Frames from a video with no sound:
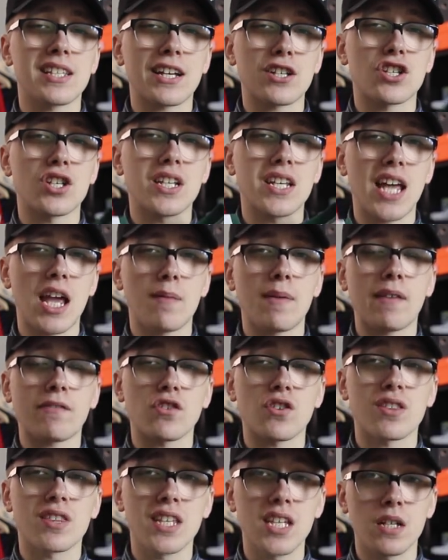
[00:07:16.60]
is actually named
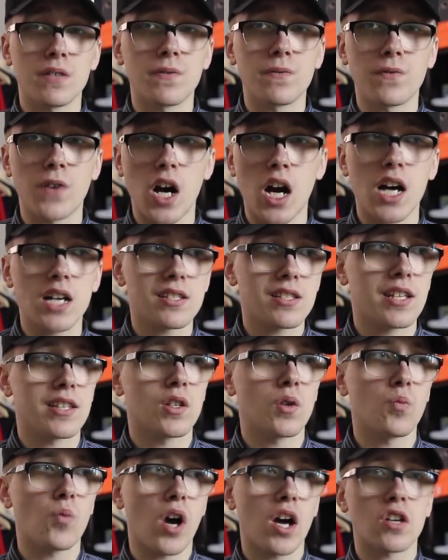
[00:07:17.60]
after Thea Foss
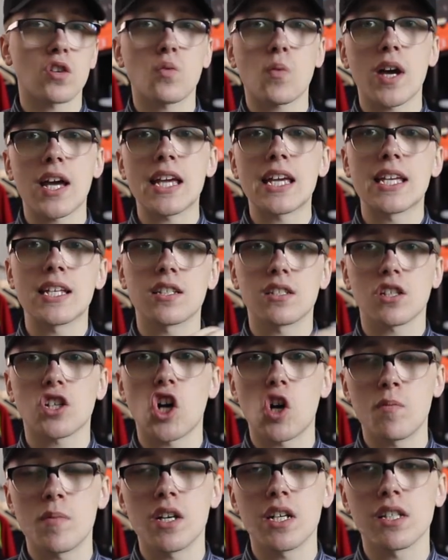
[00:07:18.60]
and the waterway in
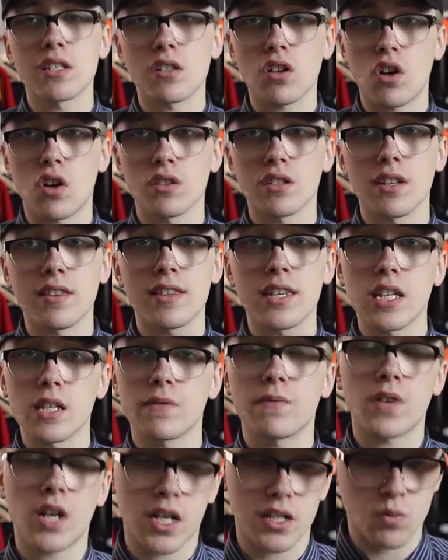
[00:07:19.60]
Tacoma is called the
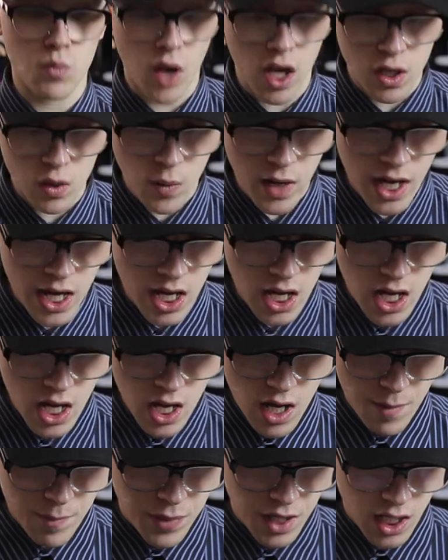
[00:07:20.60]
Thea Foss Waterway.
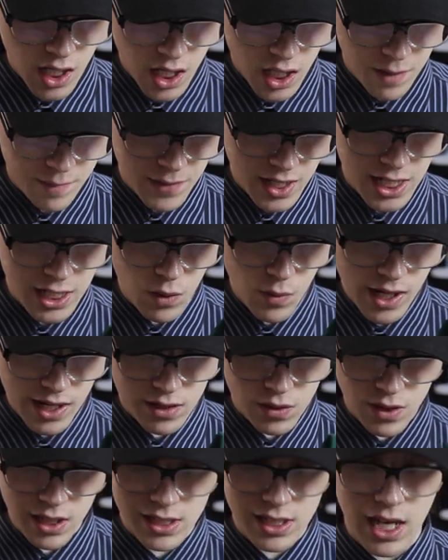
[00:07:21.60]
But um, anyway,
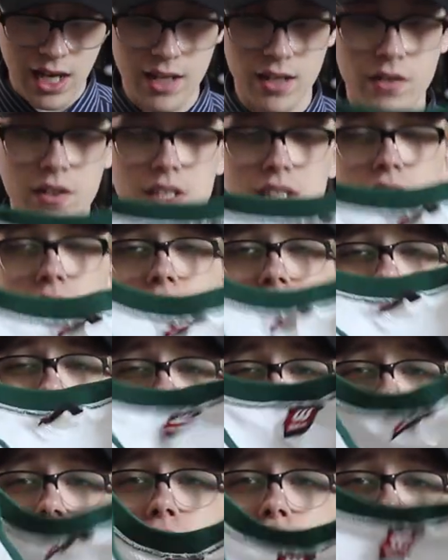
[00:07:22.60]
so this kind of is like
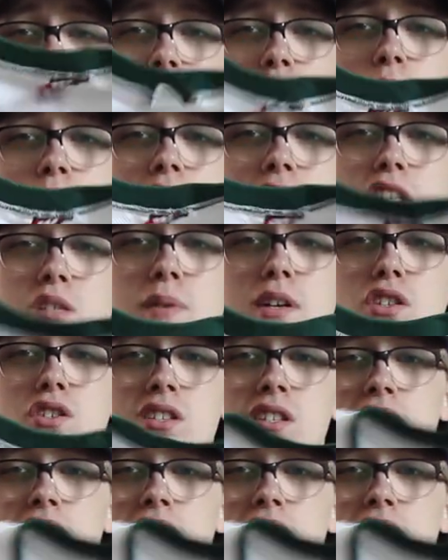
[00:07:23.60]
sentimental to me, especially